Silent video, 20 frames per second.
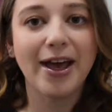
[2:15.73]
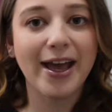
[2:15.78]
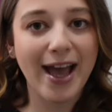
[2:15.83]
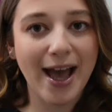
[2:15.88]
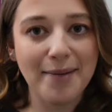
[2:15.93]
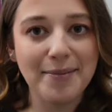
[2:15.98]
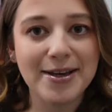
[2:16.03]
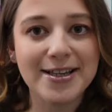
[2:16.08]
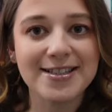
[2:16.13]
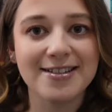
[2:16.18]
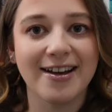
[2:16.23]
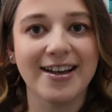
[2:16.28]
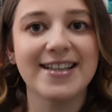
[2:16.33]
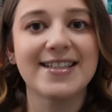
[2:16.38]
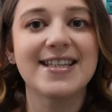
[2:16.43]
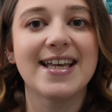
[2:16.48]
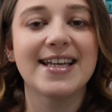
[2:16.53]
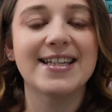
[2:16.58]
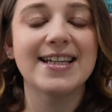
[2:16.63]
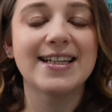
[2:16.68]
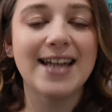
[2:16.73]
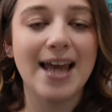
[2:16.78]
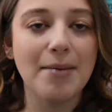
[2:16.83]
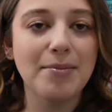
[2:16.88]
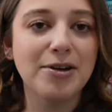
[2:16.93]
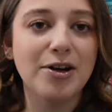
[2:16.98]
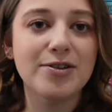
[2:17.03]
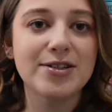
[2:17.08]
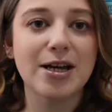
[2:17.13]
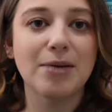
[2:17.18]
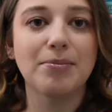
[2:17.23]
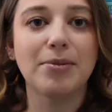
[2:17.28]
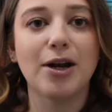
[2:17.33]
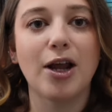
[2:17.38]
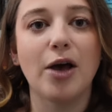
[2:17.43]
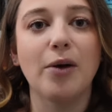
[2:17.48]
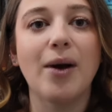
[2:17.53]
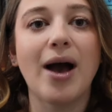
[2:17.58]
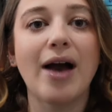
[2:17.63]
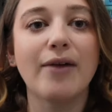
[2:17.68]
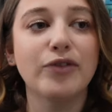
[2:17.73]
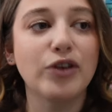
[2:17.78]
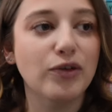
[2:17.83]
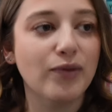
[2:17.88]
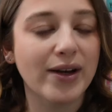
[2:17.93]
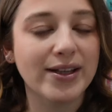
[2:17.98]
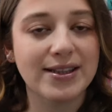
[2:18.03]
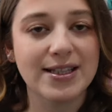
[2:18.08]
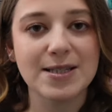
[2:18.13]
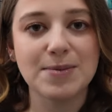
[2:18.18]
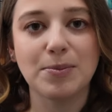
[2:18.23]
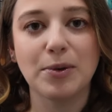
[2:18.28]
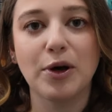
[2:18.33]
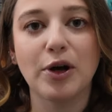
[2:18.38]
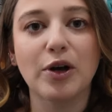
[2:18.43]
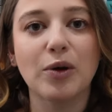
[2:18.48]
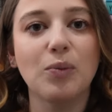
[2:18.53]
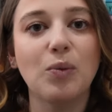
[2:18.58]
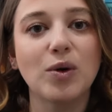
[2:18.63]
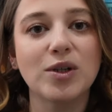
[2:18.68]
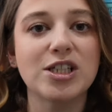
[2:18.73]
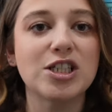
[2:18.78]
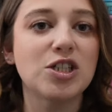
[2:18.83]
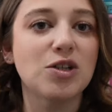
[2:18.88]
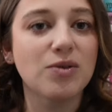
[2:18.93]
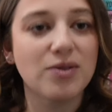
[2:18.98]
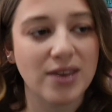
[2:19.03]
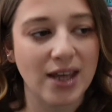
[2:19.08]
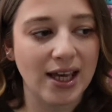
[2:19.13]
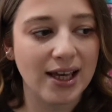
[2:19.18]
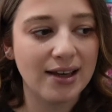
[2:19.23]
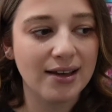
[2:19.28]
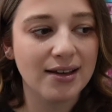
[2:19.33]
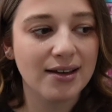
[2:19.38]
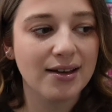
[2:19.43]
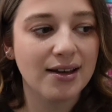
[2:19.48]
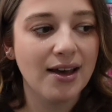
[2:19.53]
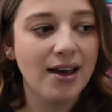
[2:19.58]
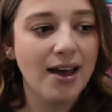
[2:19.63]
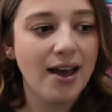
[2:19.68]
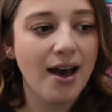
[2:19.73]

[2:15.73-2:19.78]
I am excited. Let me know down below, have you read this book? What did you think?